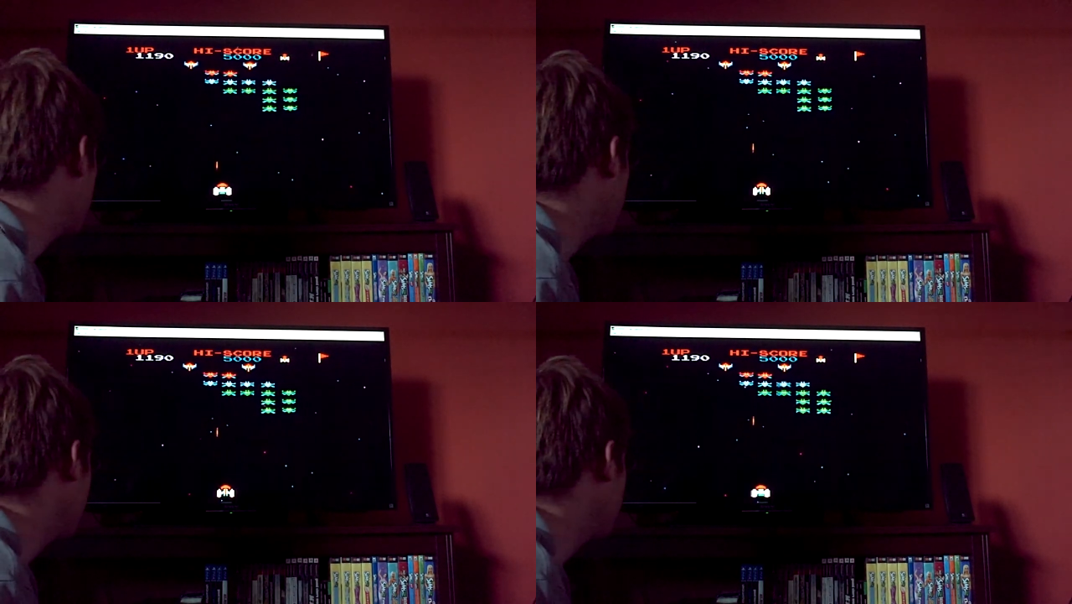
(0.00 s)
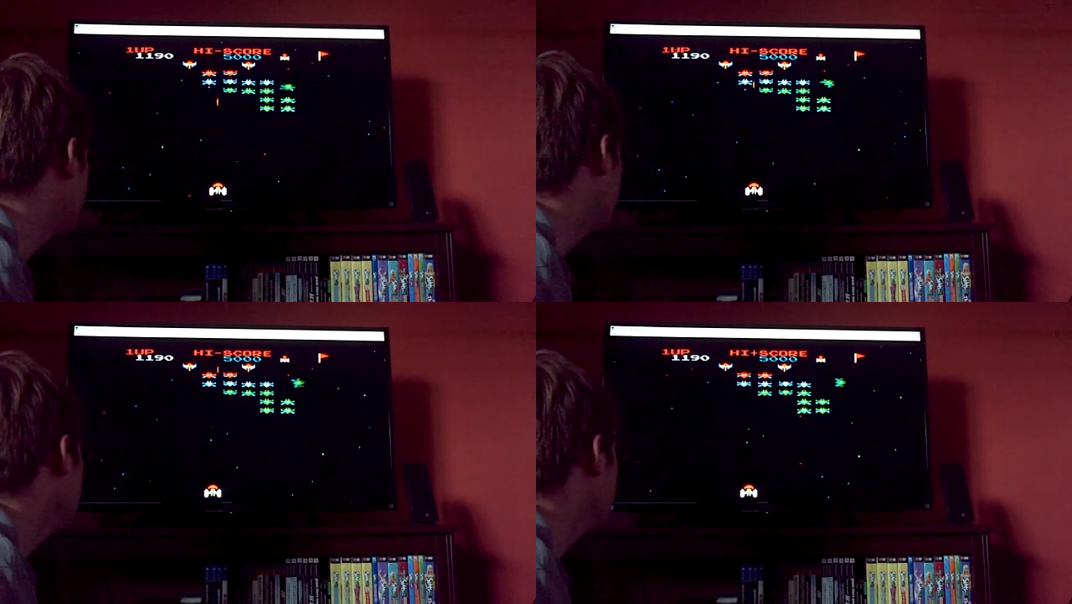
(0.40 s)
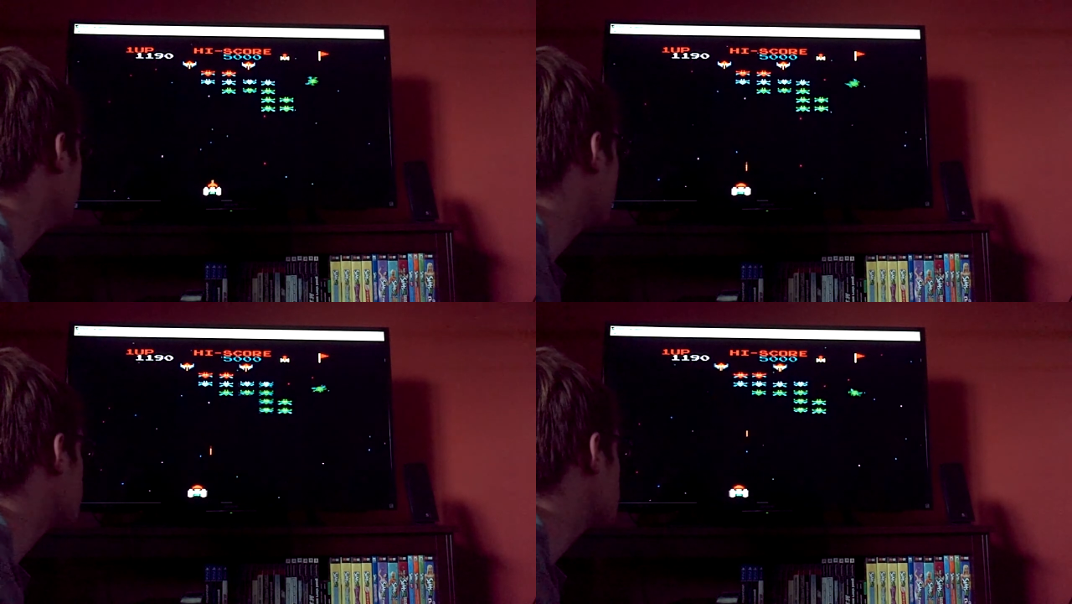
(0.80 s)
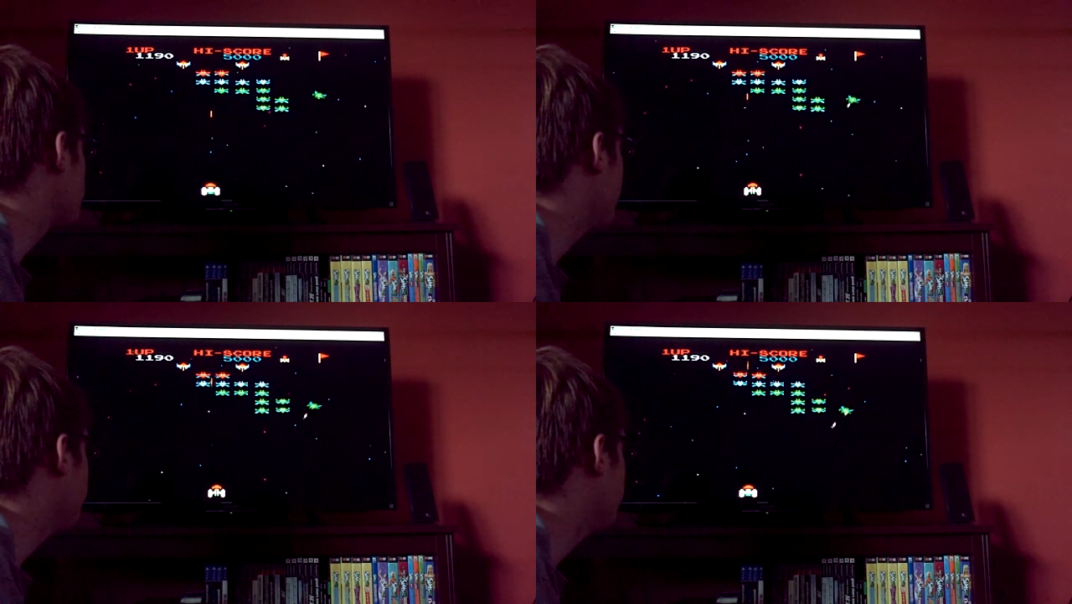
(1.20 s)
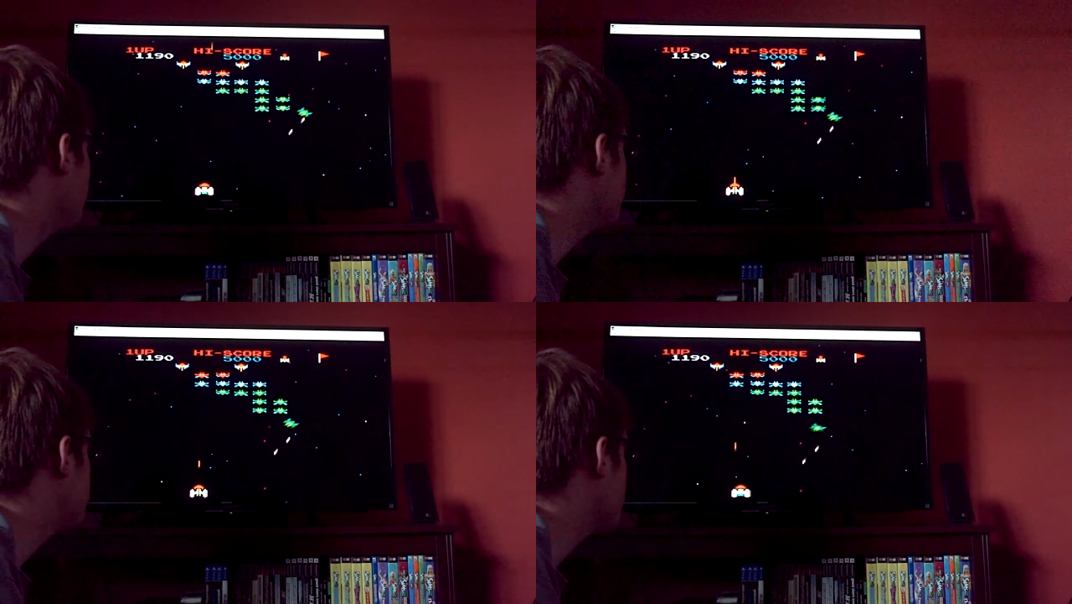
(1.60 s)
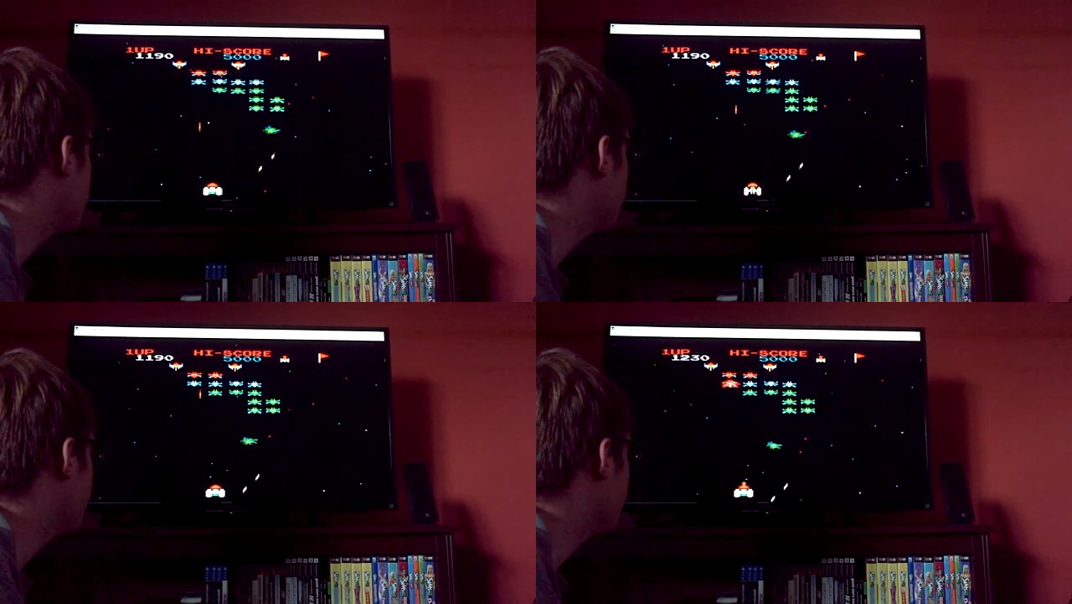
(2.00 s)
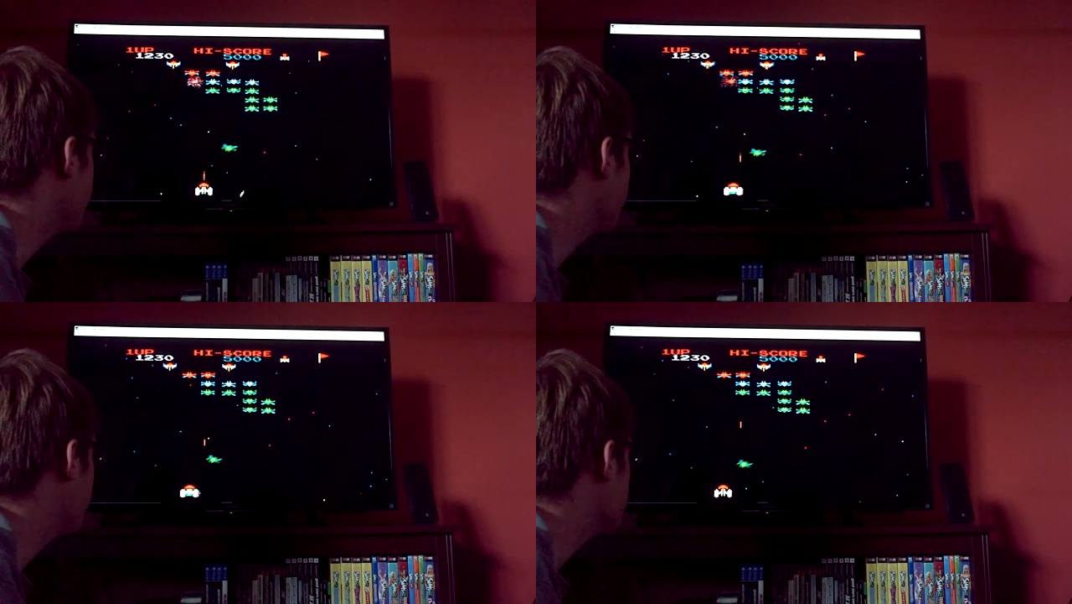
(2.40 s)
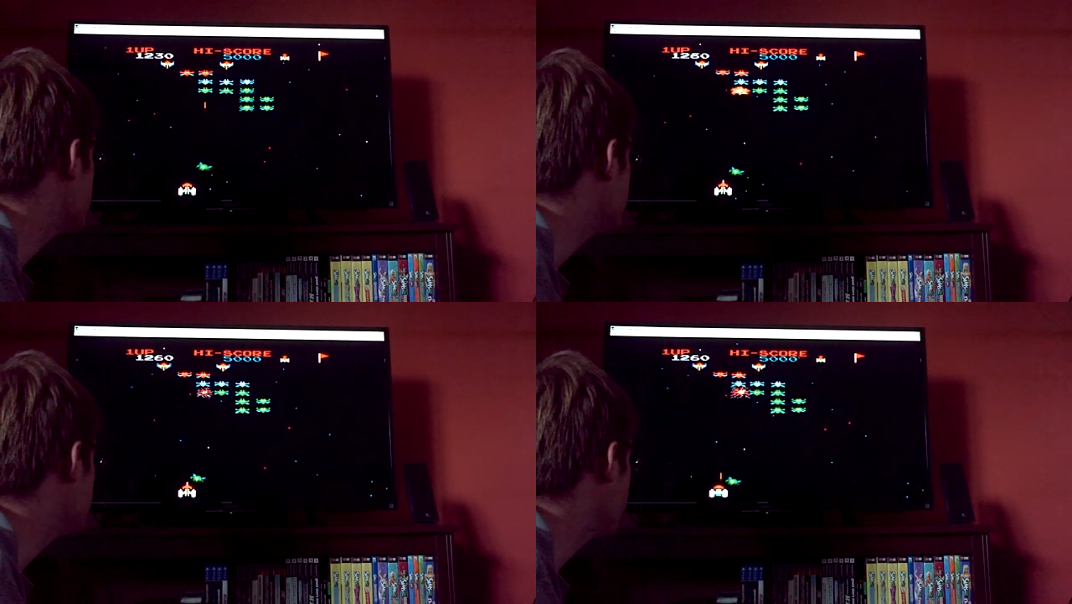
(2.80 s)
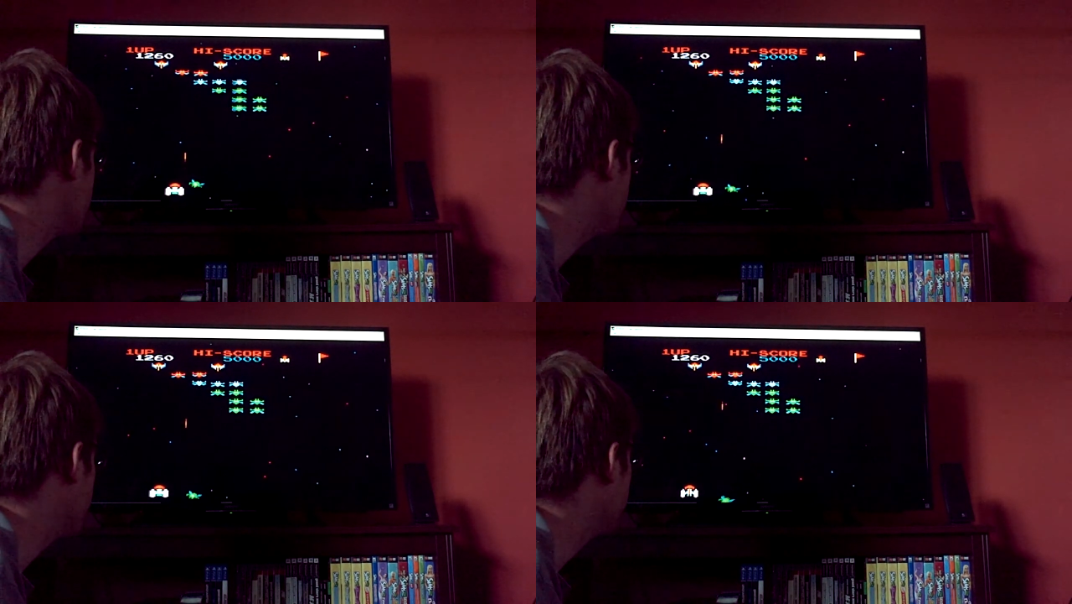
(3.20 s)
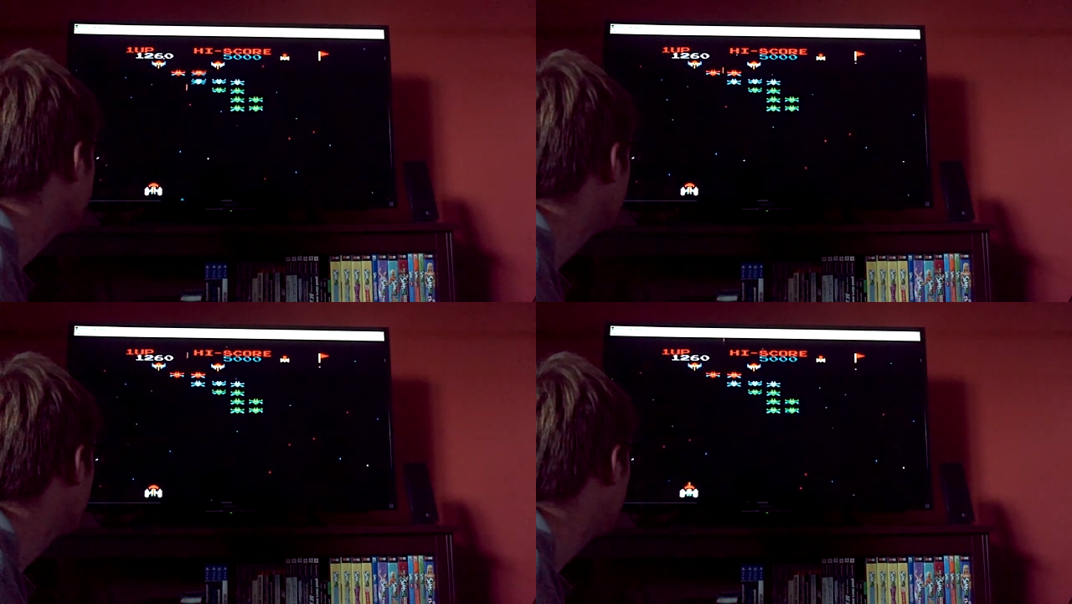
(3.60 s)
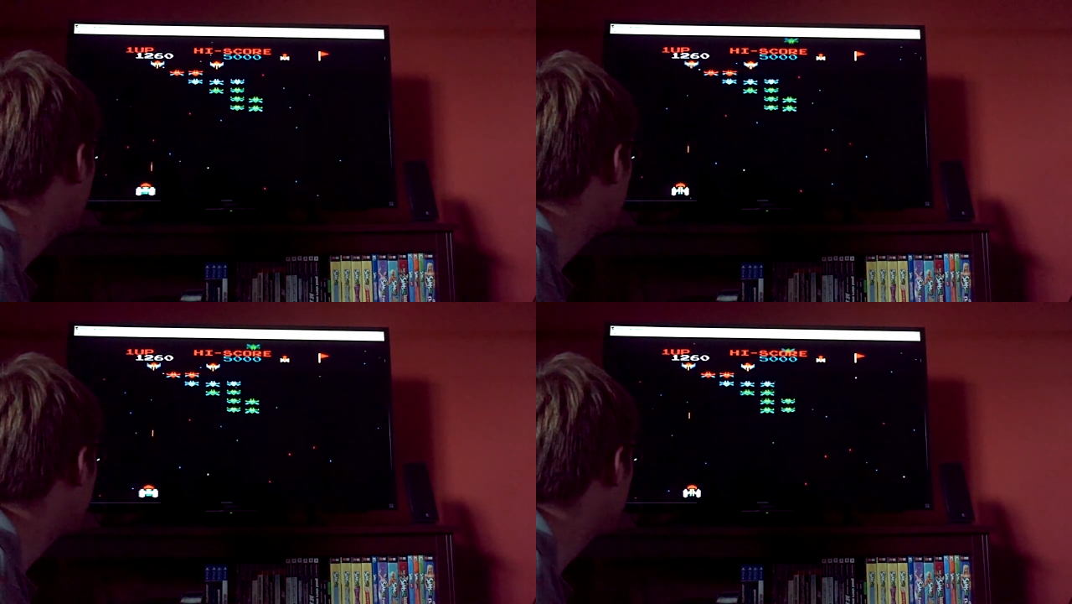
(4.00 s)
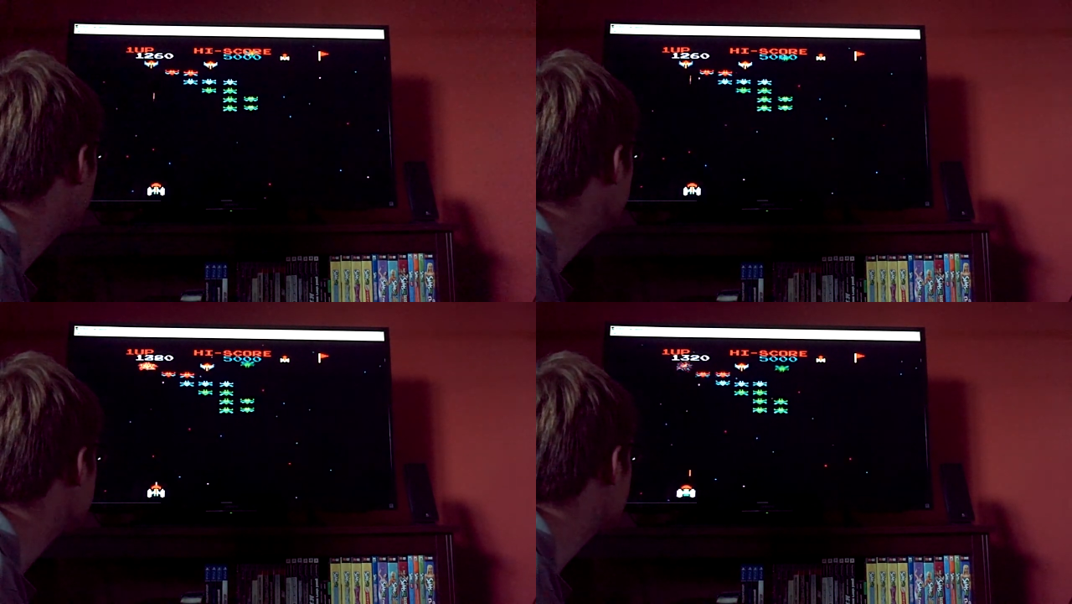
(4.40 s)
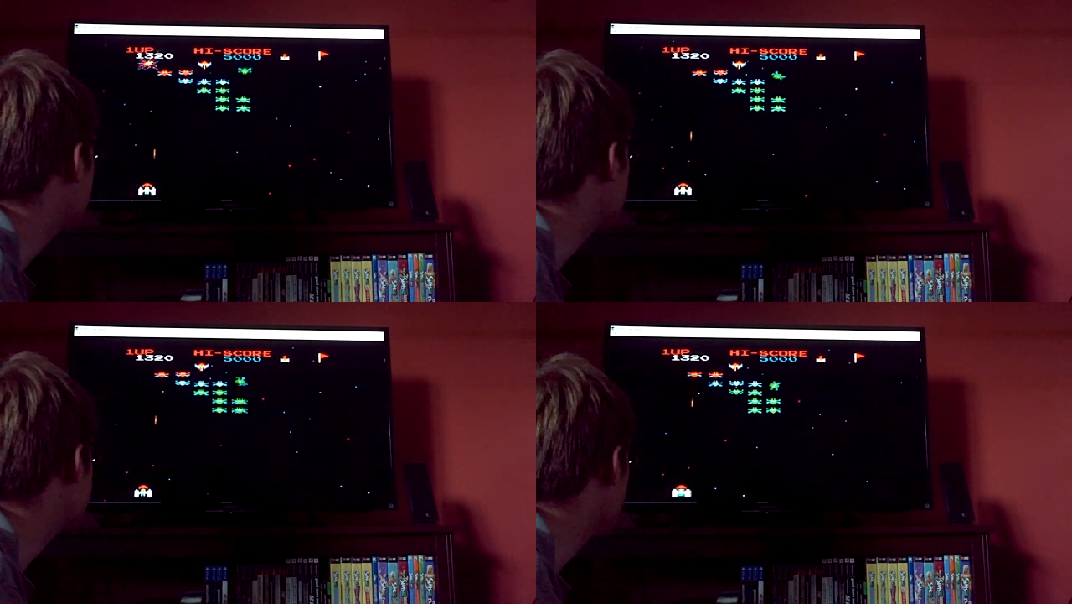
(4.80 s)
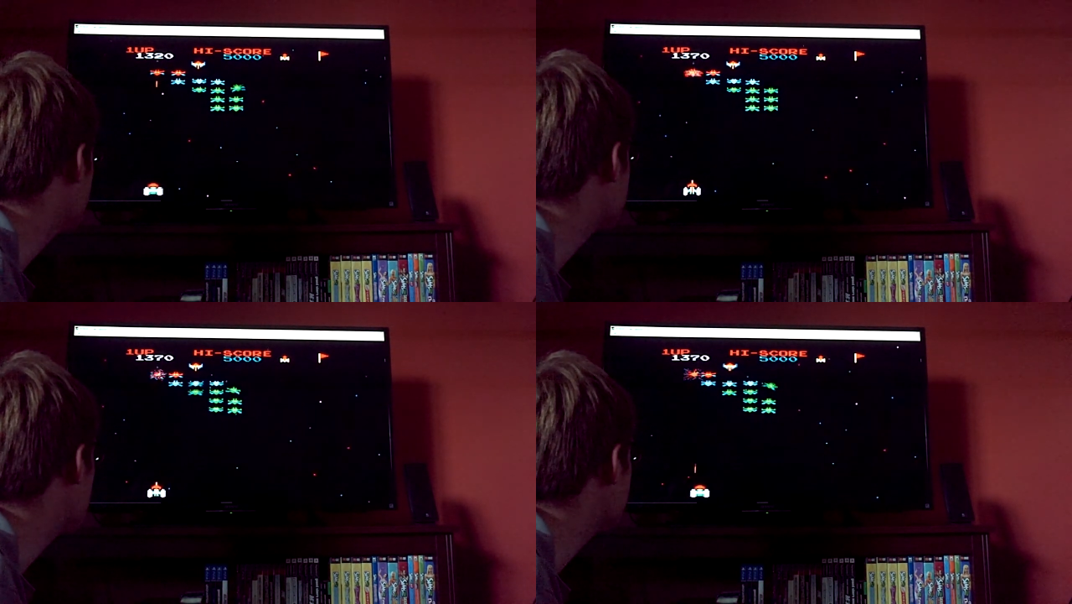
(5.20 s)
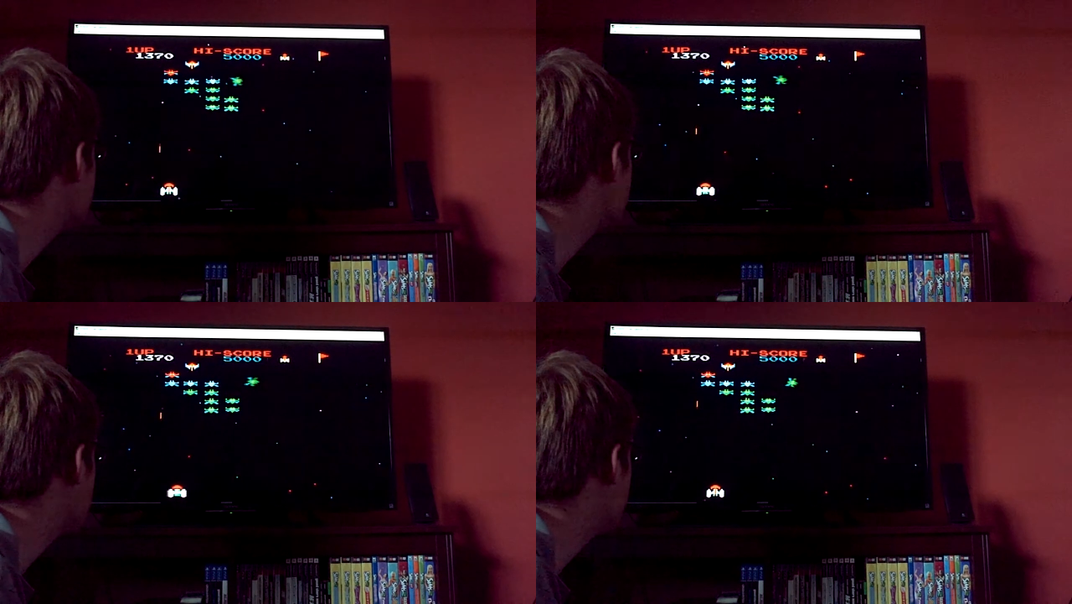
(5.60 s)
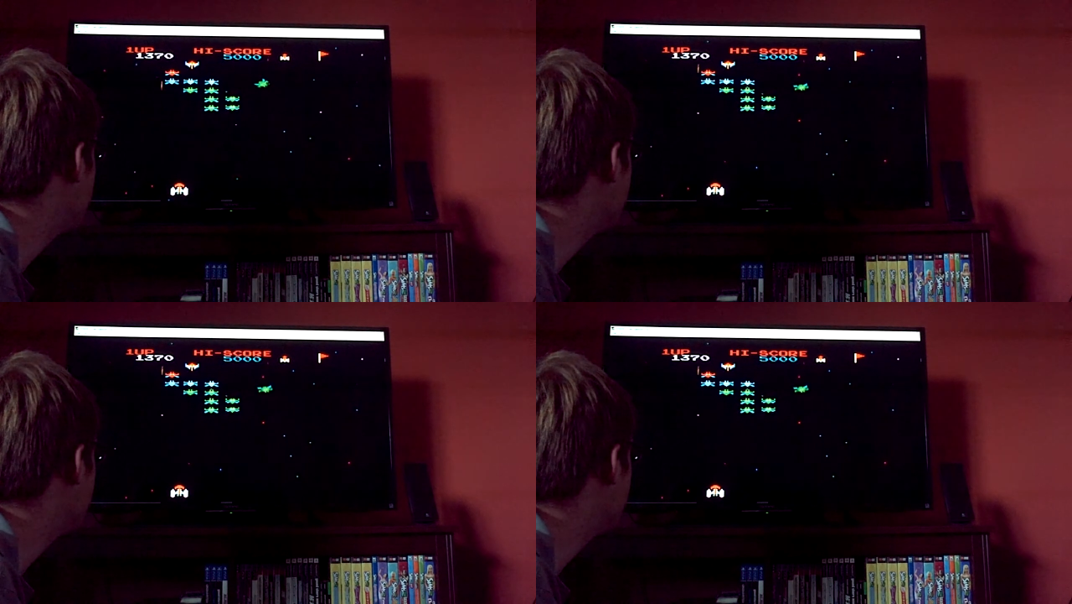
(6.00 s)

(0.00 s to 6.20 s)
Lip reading: (no speaker visible)